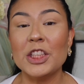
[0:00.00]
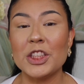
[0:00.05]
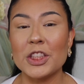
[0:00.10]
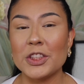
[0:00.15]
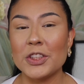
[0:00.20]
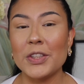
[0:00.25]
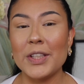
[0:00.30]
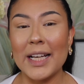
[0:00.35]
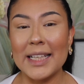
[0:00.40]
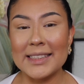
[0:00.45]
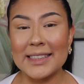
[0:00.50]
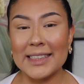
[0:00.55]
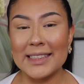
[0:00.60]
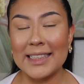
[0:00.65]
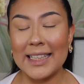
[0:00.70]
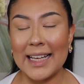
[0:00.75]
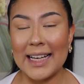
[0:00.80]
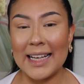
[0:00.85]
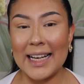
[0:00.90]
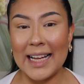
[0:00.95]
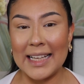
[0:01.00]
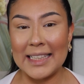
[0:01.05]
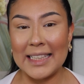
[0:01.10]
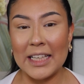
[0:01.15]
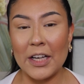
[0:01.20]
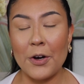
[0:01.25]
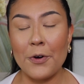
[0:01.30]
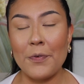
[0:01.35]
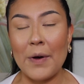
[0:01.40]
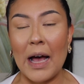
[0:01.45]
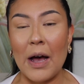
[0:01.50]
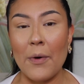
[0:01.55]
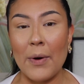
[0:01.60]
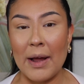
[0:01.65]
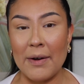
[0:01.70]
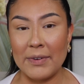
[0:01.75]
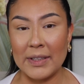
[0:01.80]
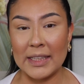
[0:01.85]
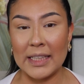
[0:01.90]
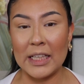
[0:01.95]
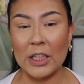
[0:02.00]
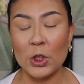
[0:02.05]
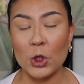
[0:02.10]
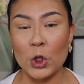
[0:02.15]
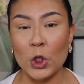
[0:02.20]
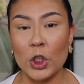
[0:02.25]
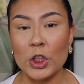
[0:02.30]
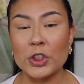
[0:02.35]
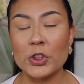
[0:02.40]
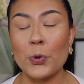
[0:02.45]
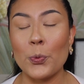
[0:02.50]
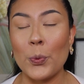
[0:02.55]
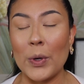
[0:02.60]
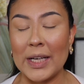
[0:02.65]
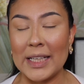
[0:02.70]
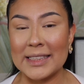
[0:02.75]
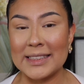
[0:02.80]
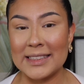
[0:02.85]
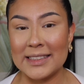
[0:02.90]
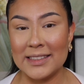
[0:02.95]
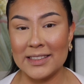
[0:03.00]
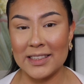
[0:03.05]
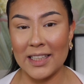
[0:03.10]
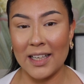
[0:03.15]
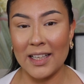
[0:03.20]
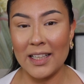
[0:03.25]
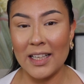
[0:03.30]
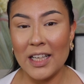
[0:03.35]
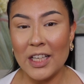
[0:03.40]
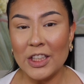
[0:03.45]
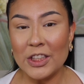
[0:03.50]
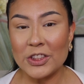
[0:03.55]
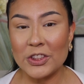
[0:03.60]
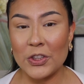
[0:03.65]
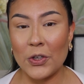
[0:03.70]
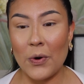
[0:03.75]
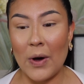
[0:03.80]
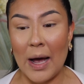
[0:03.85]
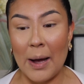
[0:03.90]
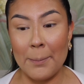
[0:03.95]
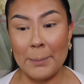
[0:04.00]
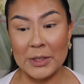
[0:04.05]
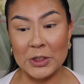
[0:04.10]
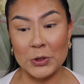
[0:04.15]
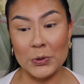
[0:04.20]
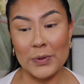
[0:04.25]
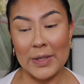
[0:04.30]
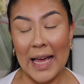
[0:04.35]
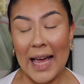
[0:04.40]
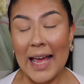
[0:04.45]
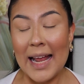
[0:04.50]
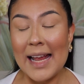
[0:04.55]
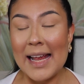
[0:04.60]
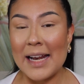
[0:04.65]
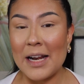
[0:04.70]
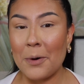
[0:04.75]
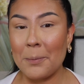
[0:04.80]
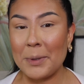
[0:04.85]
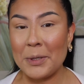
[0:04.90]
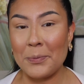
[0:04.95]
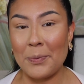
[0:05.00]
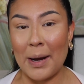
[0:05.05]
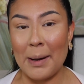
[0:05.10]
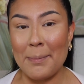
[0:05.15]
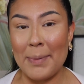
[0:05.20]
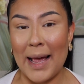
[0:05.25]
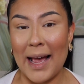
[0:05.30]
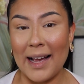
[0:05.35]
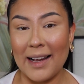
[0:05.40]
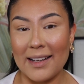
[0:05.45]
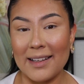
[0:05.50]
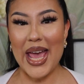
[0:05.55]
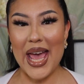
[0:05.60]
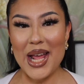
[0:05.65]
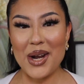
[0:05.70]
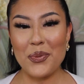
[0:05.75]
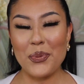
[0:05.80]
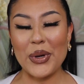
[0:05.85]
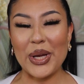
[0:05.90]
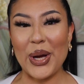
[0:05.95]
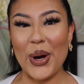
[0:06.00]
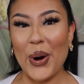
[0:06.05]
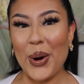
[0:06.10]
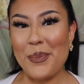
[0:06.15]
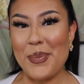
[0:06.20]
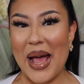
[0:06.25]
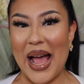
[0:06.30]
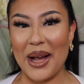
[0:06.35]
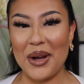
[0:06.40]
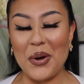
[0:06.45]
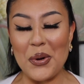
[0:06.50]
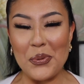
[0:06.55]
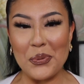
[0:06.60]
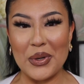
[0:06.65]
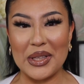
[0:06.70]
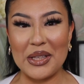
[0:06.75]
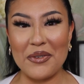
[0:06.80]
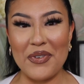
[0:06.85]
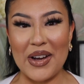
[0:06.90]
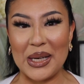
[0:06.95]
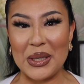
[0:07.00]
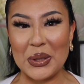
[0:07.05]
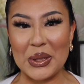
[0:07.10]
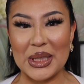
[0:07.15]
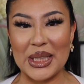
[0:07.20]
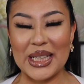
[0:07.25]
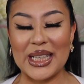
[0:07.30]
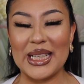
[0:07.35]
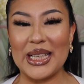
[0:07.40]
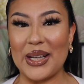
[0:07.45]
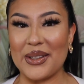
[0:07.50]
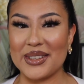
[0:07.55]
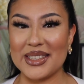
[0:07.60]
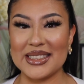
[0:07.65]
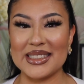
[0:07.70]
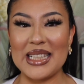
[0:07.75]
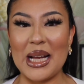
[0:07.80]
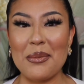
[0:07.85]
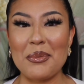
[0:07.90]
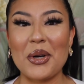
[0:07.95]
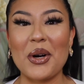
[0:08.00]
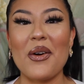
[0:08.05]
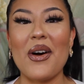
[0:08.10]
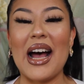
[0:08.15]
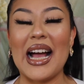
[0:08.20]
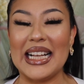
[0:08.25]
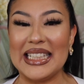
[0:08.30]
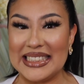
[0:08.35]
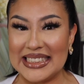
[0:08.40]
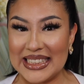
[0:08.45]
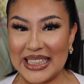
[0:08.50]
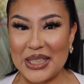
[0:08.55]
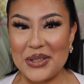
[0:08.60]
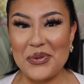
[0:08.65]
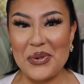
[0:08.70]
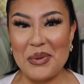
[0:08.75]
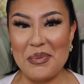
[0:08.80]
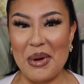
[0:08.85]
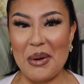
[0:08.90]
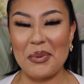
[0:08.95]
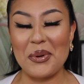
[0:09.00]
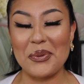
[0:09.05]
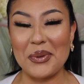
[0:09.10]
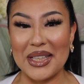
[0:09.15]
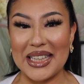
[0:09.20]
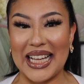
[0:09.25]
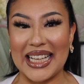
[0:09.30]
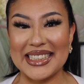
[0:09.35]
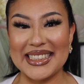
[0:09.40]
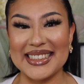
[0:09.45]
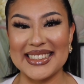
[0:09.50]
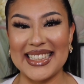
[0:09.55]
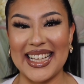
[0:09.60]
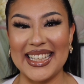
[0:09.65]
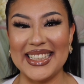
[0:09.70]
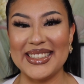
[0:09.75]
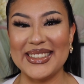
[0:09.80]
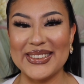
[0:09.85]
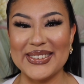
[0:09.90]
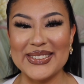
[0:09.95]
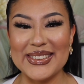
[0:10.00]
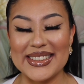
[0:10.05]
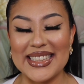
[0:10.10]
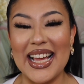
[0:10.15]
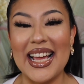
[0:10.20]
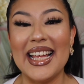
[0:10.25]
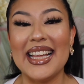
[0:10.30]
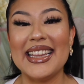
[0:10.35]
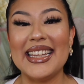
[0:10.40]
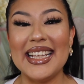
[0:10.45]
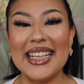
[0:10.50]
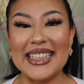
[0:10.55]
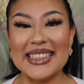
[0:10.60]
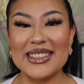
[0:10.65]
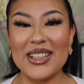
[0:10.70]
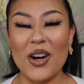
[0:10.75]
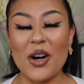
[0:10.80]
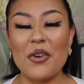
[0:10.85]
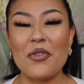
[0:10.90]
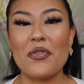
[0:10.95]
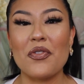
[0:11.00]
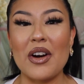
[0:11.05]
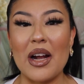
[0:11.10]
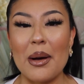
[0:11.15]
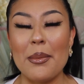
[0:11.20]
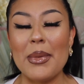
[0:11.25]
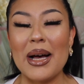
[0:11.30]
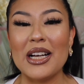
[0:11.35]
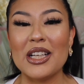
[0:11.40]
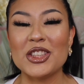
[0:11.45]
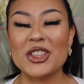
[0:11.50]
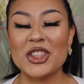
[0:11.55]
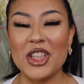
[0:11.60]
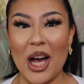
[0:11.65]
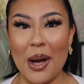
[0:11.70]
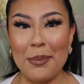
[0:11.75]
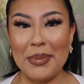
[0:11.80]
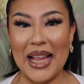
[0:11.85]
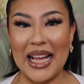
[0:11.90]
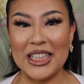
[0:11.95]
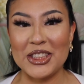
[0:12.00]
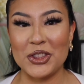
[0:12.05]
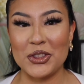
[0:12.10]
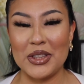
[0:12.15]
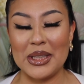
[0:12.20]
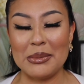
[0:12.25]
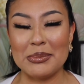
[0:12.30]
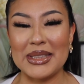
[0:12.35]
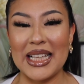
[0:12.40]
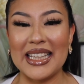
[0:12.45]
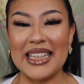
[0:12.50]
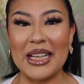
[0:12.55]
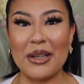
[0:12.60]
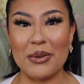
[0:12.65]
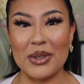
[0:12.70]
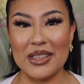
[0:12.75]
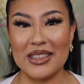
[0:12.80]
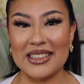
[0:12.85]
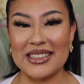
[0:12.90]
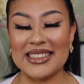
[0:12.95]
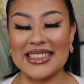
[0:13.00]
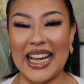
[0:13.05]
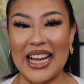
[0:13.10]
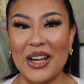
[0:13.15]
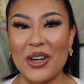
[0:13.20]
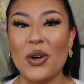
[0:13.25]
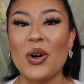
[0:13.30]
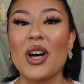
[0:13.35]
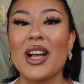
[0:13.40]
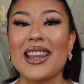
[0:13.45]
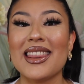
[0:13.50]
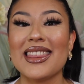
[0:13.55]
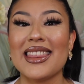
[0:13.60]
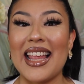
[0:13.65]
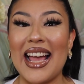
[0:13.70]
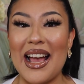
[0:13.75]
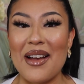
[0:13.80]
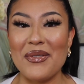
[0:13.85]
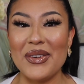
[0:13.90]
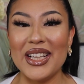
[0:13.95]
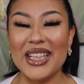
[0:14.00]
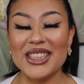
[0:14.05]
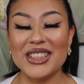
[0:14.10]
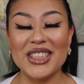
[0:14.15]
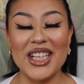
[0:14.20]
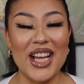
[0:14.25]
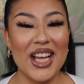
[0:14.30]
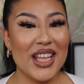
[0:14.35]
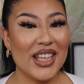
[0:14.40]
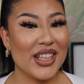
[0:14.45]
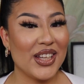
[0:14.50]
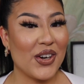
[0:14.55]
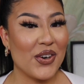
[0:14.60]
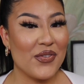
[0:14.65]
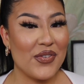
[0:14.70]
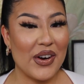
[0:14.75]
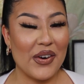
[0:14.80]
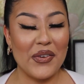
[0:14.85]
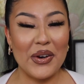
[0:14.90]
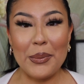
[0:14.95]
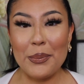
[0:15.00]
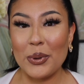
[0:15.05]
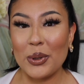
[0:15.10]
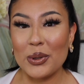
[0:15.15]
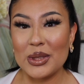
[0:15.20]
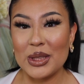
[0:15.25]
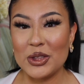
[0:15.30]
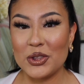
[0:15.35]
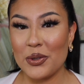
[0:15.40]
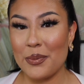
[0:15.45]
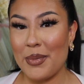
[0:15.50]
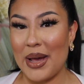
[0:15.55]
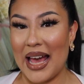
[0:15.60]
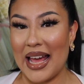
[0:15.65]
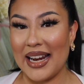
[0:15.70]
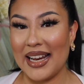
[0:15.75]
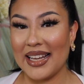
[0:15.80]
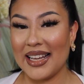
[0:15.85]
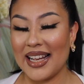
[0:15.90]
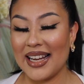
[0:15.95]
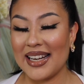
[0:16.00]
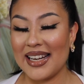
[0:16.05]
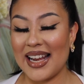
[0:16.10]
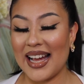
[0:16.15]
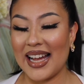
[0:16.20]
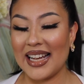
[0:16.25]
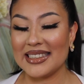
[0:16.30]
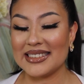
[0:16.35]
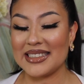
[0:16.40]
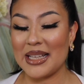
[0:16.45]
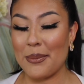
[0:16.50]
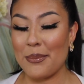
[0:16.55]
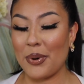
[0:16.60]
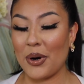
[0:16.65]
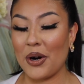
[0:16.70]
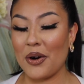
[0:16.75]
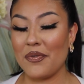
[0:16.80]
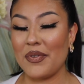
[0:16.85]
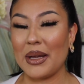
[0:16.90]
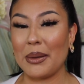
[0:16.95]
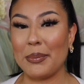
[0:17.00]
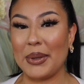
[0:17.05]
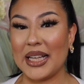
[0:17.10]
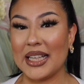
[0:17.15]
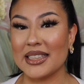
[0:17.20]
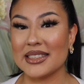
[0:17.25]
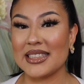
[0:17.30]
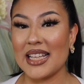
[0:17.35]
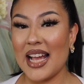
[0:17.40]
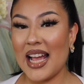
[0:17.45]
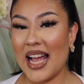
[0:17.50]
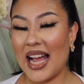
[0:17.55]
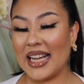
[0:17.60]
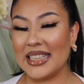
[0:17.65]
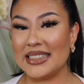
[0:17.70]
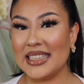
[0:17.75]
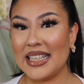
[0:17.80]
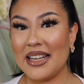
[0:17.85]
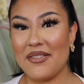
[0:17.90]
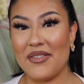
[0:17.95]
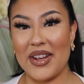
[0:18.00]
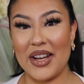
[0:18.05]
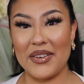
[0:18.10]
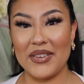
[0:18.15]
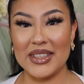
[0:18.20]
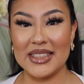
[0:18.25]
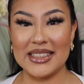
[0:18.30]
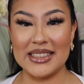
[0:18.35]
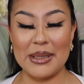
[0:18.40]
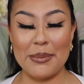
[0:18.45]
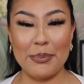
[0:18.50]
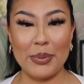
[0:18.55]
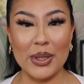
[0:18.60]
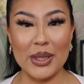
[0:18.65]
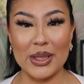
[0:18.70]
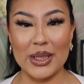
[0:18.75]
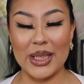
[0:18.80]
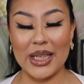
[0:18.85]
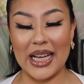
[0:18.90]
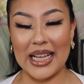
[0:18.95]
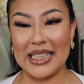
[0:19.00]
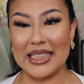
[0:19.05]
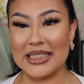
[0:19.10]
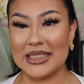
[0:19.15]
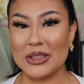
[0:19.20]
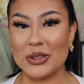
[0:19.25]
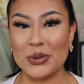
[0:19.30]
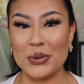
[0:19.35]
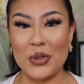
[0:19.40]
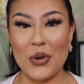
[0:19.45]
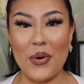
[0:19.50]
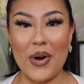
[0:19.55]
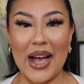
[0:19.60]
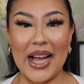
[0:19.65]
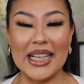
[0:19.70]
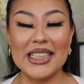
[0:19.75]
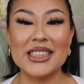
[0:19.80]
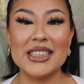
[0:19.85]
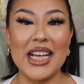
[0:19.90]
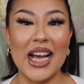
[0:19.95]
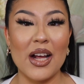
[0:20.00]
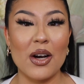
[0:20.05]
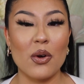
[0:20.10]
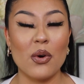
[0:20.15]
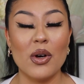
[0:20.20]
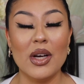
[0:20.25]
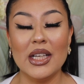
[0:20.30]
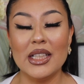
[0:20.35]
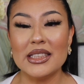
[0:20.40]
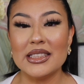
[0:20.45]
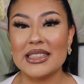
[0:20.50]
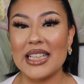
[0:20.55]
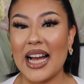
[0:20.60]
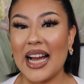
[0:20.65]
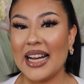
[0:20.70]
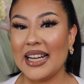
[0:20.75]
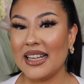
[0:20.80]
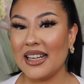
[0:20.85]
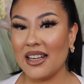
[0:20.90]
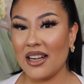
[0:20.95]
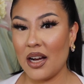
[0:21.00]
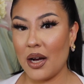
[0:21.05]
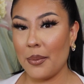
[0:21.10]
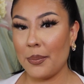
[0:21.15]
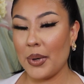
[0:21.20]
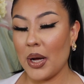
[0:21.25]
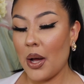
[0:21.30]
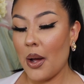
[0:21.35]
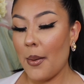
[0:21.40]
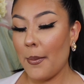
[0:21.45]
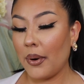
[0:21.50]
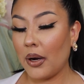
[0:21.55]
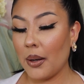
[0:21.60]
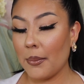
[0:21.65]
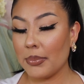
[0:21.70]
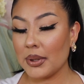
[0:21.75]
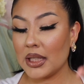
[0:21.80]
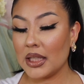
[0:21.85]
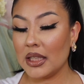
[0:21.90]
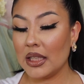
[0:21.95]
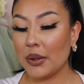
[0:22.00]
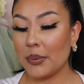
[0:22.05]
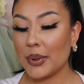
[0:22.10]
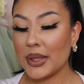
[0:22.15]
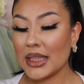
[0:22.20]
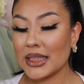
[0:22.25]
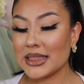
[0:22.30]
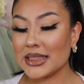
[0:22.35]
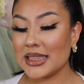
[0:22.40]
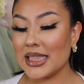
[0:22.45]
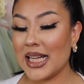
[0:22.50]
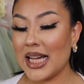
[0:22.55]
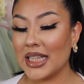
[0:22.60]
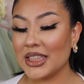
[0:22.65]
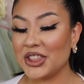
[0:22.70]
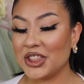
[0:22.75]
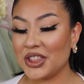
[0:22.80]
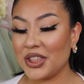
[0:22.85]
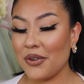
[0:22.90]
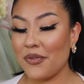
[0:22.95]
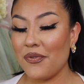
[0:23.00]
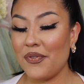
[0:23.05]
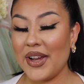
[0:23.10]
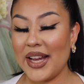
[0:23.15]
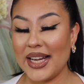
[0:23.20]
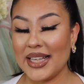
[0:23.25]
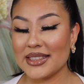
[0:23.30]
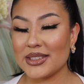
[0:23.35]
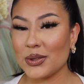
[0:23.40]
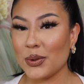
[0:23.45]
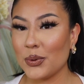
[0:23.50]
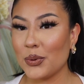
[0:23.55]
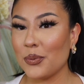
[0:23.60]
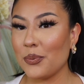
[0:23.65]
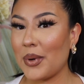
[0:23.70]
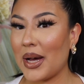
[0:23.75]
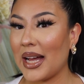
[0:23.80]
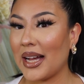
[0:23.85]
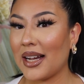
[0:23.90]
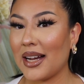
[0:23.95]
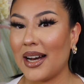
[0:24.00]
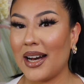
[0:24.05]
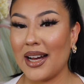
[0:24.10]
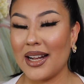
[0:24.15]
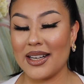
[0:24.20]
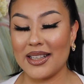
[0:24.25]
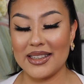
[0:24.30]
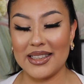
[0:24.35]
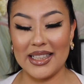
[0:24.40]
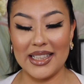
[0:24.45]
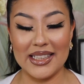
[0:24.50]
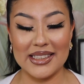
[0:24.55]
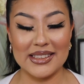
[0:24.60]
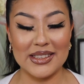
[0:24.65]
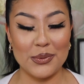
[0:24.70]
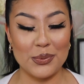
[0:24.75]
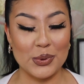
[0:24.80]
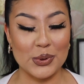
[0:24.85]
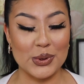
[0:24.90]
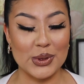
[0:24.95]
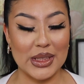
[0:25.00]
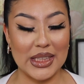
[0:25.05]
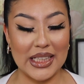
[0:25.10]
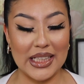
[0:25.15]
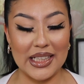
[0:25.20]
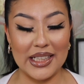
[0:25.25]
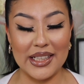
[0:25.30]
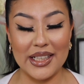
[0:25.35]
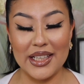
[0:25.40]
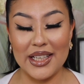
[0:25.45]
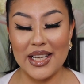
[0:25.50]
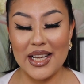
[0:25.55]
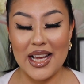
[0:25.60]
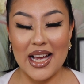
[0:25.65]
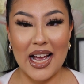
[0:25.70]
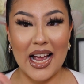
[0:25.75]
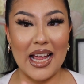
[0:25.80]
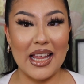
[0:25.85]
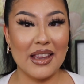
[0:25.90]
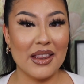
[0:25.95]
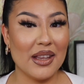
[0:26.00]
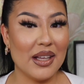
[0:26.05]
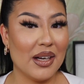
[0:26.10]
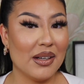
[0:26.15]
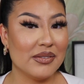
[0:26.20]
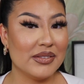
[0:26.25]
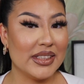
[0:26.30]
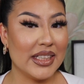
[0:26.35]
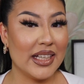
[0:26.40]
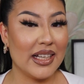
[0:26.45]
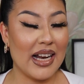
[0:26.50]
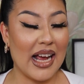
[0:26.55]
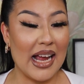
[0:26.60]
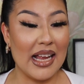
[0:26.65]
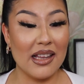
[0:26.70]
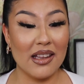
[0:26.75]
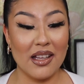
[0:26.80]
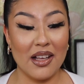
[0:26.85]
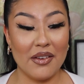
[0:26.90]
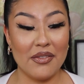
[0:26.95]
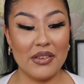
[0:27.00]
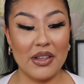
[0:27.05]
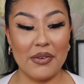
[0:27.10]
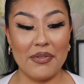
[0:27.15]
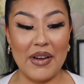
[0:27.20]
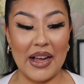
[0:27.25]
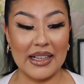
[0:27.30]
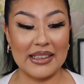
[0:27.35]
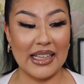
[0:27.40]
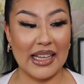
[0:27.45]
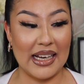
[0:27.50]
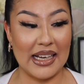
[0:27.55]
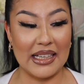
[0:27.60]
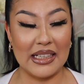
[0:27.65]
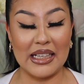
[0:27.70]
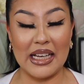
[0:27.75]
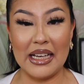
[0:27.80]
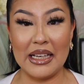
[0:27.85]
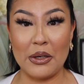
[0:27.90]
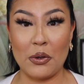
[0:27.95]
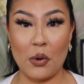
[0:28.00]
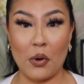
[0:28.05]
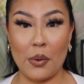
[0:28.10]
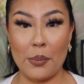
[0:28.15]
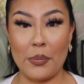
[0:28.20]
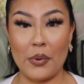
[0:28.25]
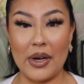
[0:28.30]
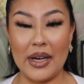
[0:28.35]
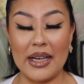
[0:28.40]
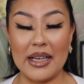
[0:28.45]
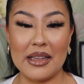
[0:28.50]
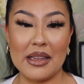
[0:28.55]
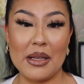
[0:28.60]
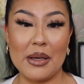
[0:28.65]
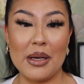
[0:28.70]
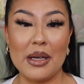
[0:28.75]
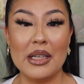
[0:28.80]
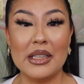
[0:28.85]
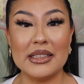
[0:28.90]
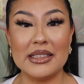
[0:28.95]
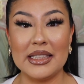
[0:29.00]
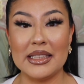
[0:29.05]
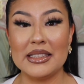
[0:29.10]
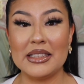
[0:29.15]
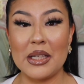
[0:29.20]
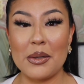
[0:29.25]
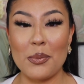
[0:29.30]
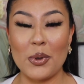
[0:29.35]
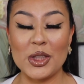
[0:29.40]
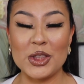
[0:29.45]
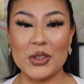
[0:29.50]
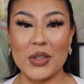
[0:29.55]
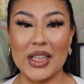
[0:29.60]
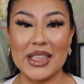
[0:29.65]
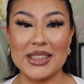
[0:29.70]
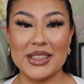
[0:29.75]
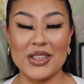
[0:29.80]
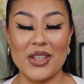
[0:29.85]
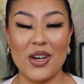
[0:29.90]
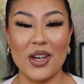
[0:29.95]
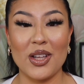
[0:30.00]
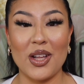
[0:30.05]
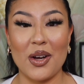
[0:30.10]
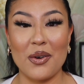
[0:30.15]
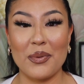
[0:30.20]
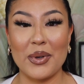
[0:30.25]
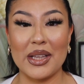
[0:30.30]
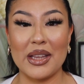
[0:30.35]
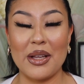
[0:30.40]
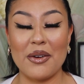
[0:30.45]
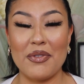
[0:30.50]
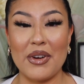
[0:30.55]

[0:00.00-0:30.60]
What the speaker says: just so you guys can get an idea of how everything looks when it's done. So I'm going to do that and I'll be right back. And we are back with the final look. Now this time, girl, I did remember what lashes I used. These are from Shop Lash Dreams and they were in the style Lavish. They're very bold and dramatic, nice and perfect because I did a very simple look. I didn't do no eyeshadow, tied it up completely with a snatched face. Oh my god, this routine, I loved it. I love the fact that I incorporated the tinted moisturizer along with the